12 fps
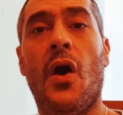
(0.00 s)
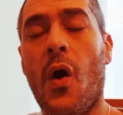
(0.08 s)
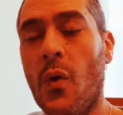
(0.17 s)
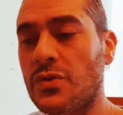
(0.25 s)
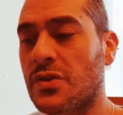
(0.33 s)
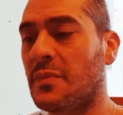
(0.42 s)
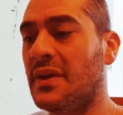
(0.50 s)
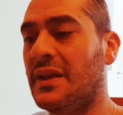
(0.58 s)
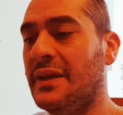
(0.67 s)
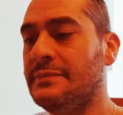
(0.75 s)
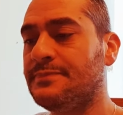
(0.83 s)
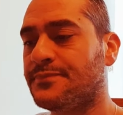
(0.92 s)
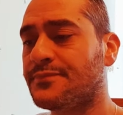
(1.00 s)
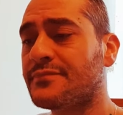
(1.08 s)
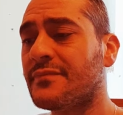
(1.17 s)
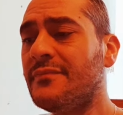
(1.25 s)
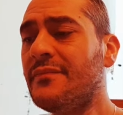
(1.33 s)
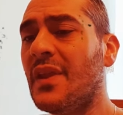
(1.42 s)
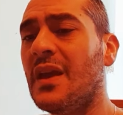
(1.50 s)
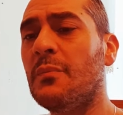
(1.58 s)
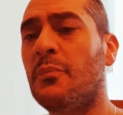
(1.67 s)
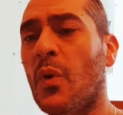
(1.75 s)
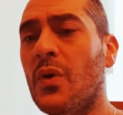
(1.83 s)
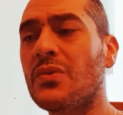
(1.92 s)
Ultimately,
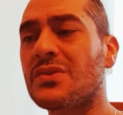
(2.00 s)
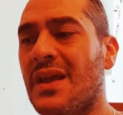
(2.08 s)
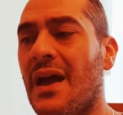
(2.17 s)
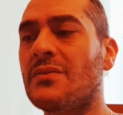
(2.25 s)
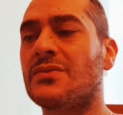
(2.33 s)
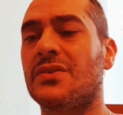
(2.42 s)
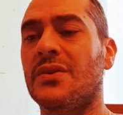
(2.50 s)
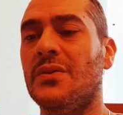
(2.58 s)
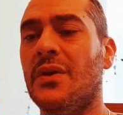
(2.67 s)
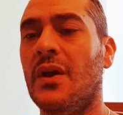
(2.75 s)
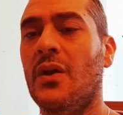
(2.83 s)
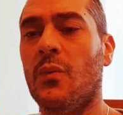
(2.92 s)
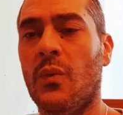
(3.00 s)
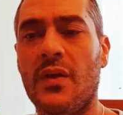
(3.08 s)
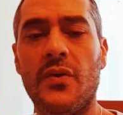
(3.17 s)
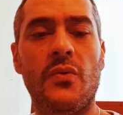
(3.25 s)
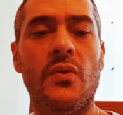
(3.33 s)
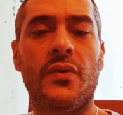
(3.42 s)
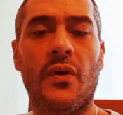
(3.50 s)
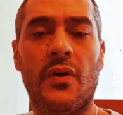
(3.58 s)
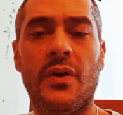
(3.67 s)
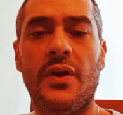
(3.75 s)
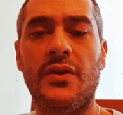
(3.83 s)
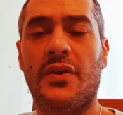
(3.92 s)
it boils down to whether or
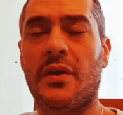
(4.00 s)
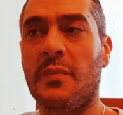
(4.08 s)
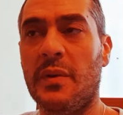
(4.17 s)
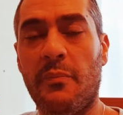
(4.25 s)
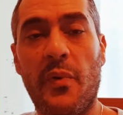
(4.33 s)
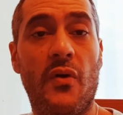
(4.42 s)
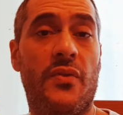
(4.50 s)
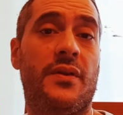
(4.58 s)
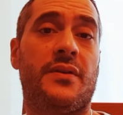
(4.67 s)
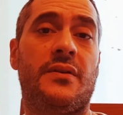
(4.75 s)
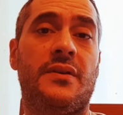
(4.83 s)
not you can be bothered.